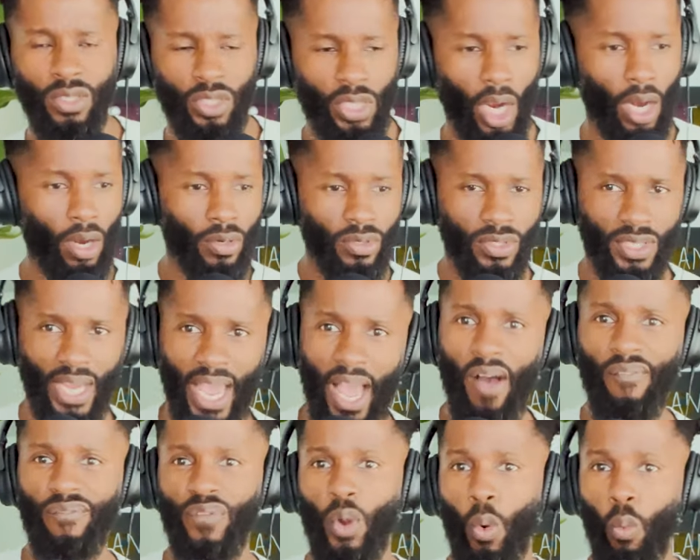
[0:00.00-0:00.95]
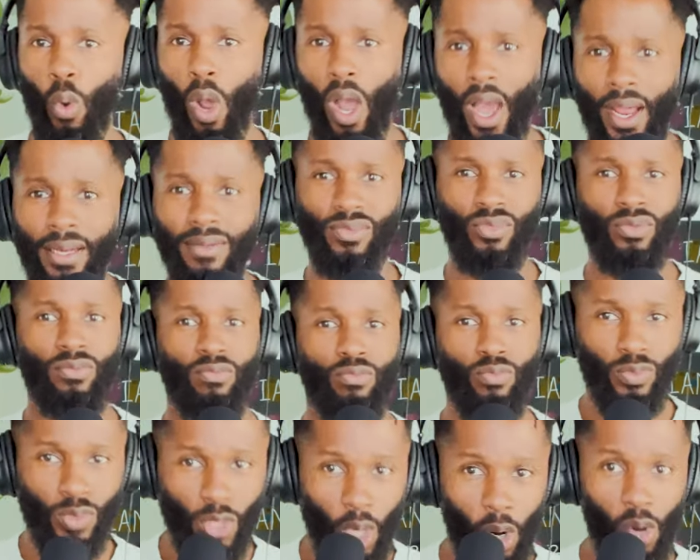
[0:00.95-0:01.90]
Turn down for what?
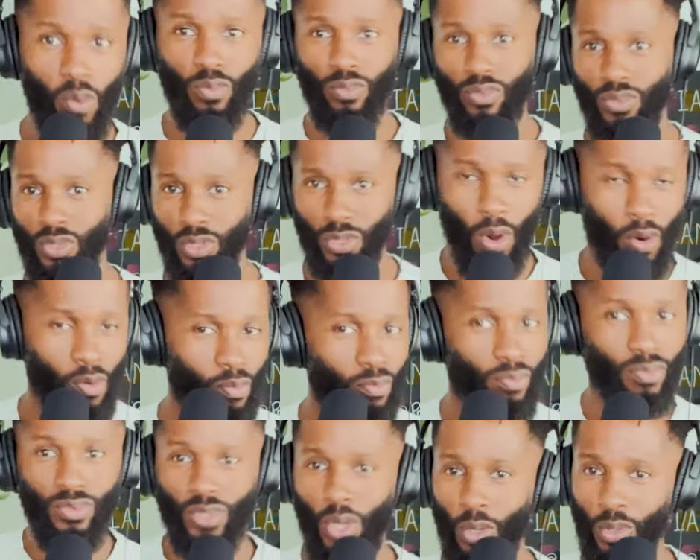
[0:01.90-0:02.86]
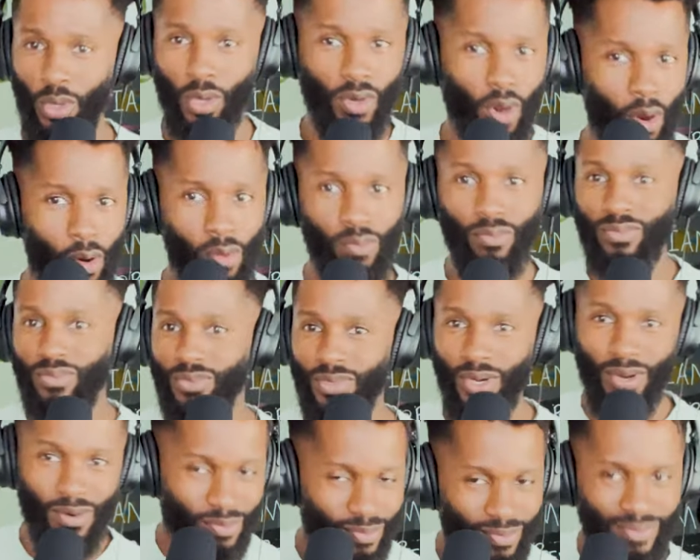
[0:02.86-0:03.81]
Doom, doom, doom, doom,
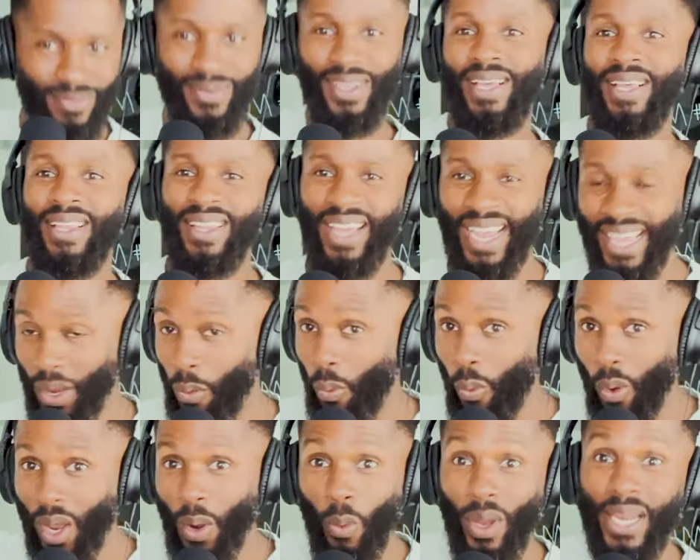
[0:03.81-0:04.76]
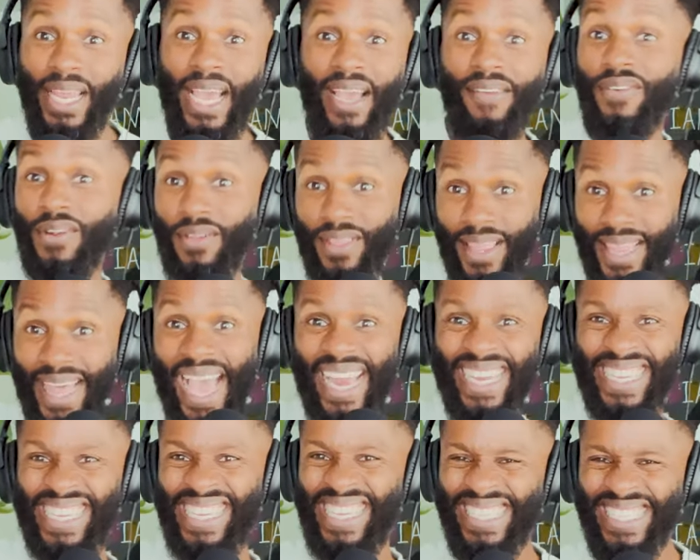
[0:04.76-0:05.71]
doom. Like what, whatever
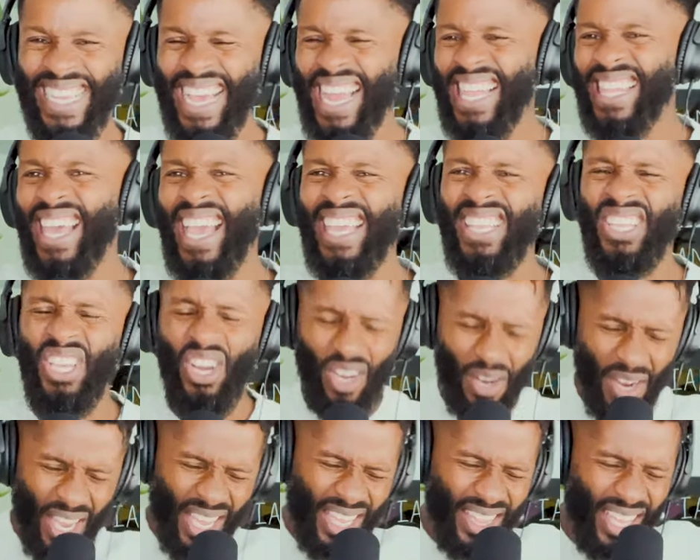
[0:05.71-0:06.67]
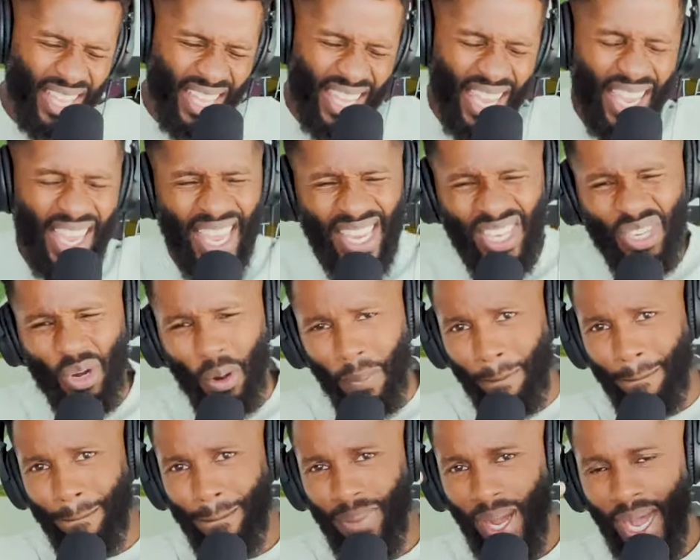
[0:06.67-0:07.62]
that is, let your let get in your
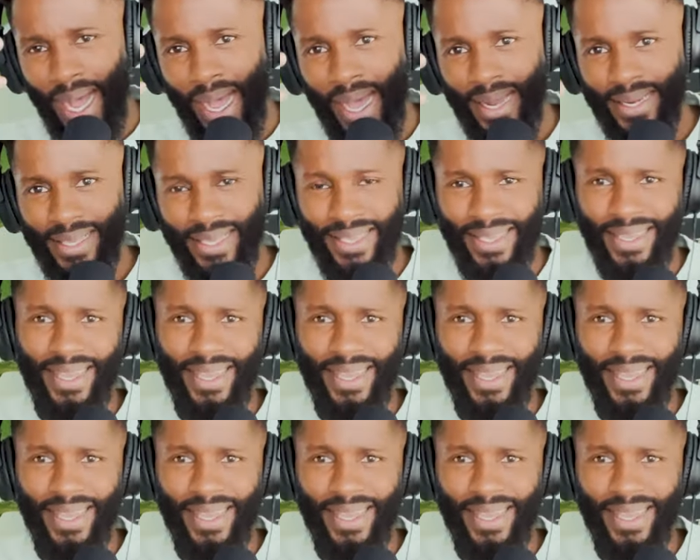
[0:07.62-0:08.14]
body,